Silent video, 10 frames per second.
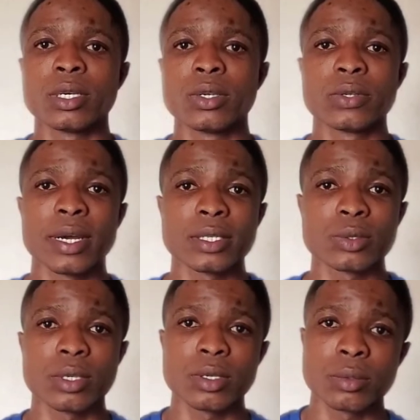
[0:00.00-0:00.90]
hello
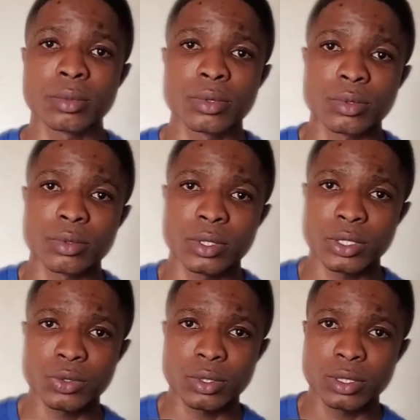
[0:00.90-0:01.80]
guys, welcome to
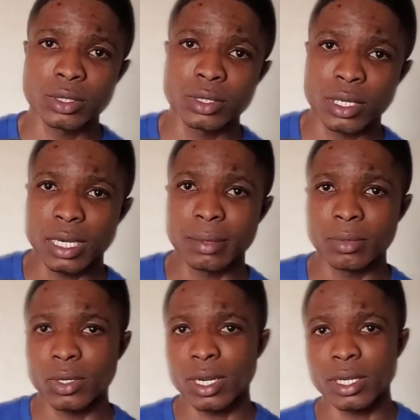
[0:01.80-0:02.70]
today's training. I'm
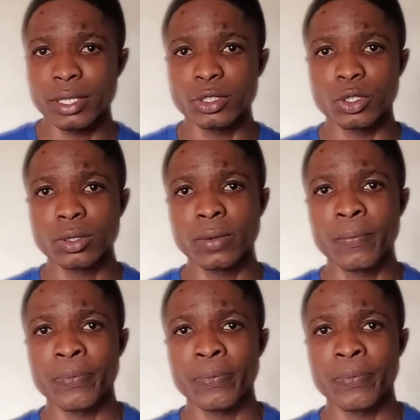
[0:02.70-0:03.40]
Olale John.